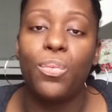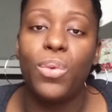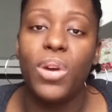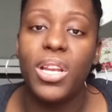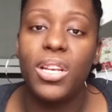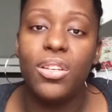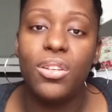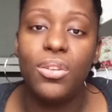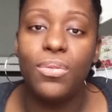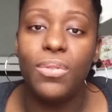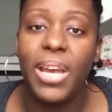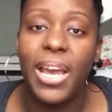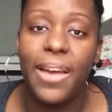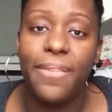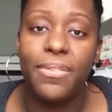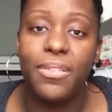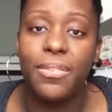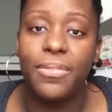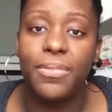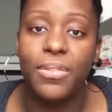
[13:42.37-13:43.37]
When you
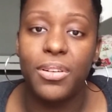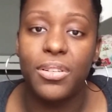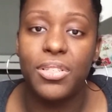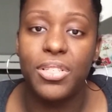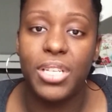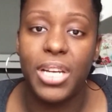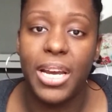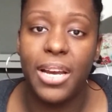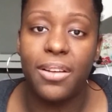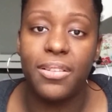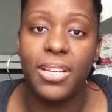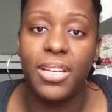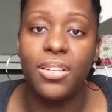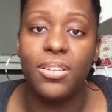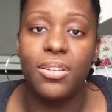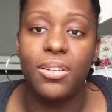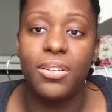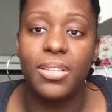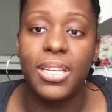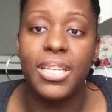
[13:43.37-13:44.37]
have your first child
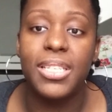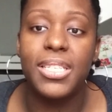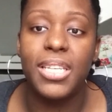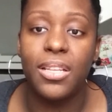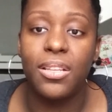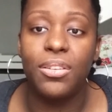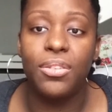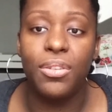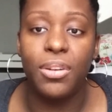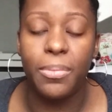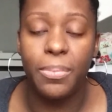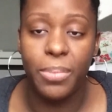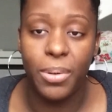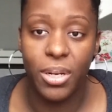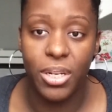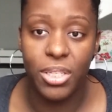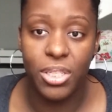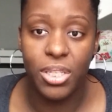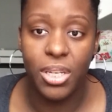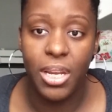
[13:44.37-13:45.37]
and they're telling you to
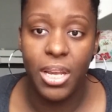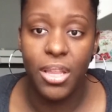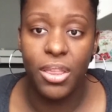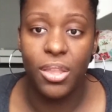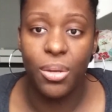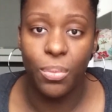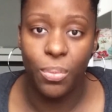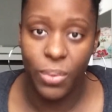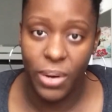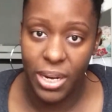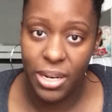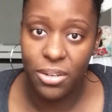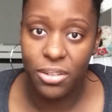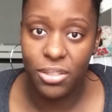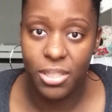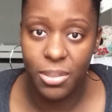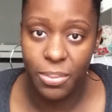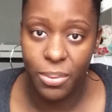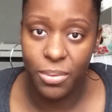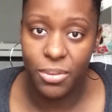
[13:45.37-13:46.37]
push, the way
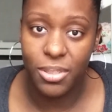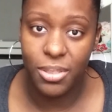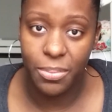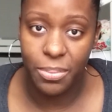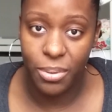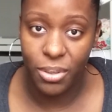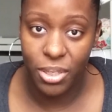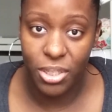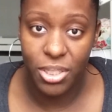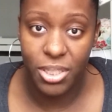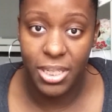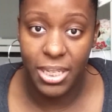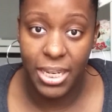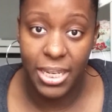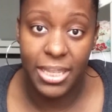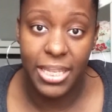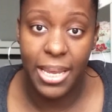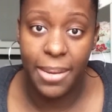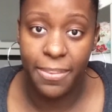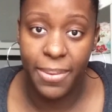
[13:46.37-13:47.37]
you're supposed to push to
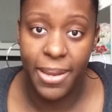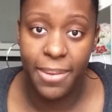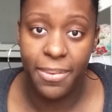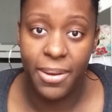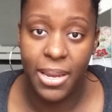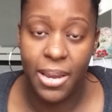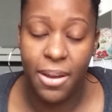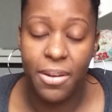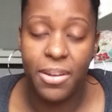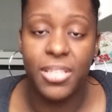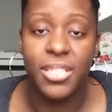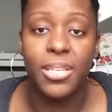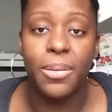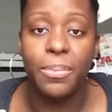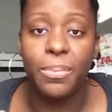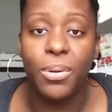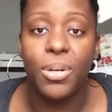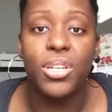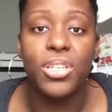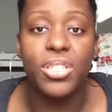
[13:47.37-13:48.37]
get that baby out is
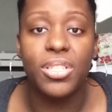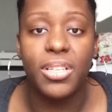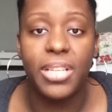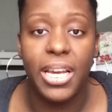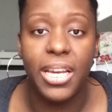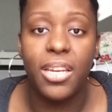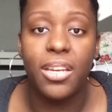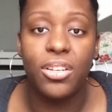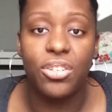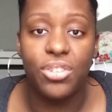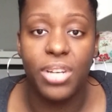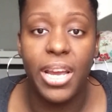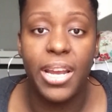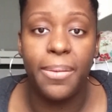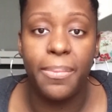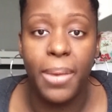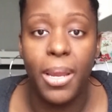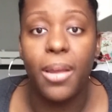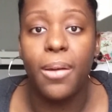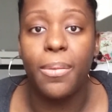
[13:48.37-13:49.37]
to push like you're
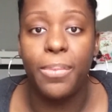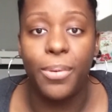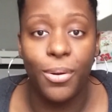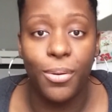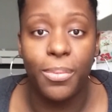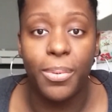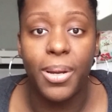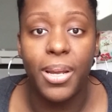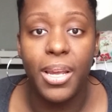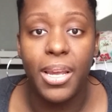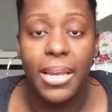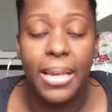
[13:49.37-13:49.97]
trying to make a poop.